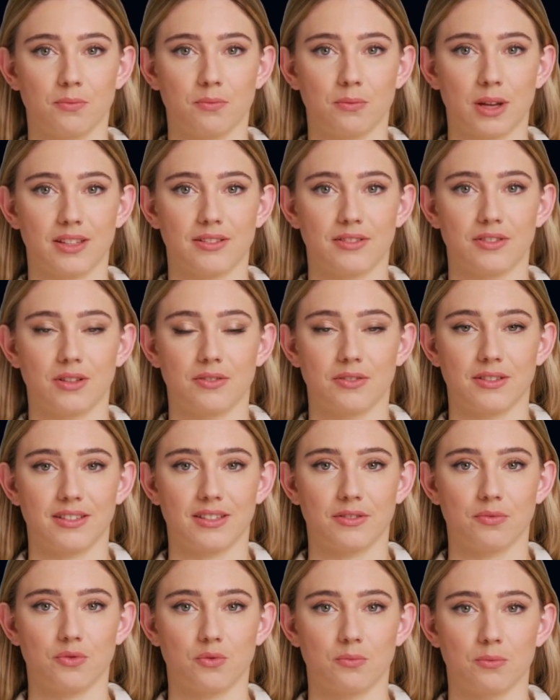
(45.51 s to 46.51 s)
Based on
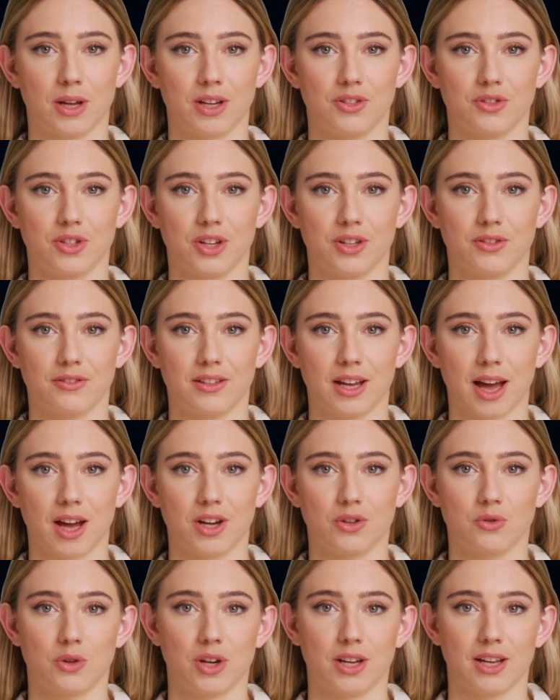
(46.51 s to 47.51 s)
this information,
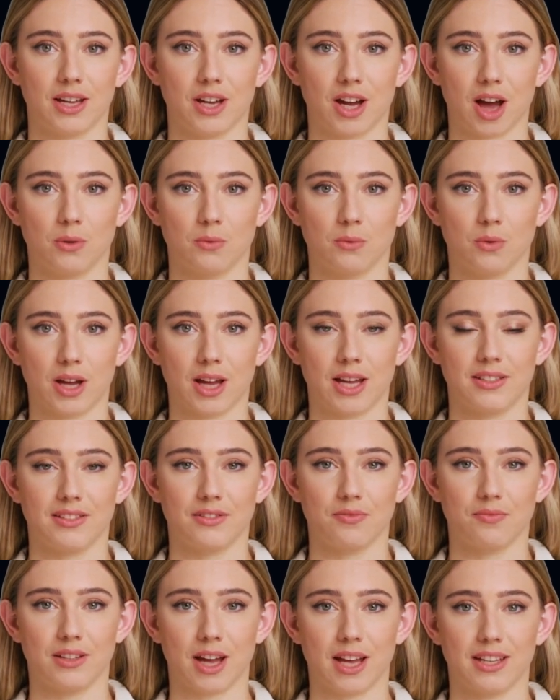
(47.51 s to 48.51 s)
I create a
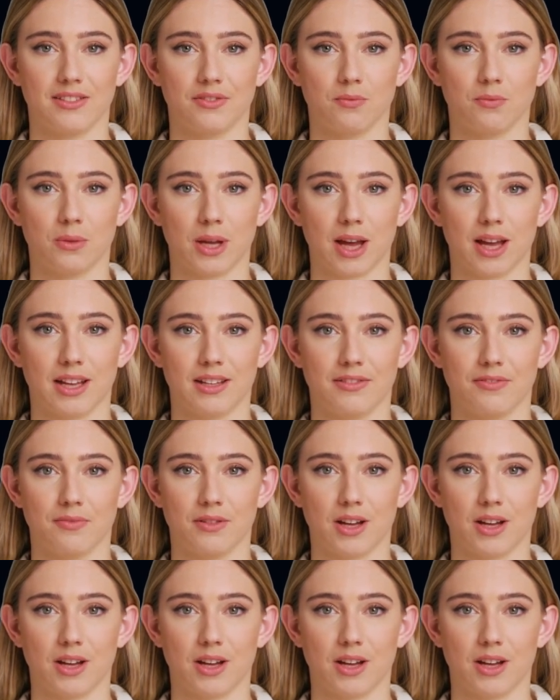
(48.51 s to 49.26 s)
comprehensive test plan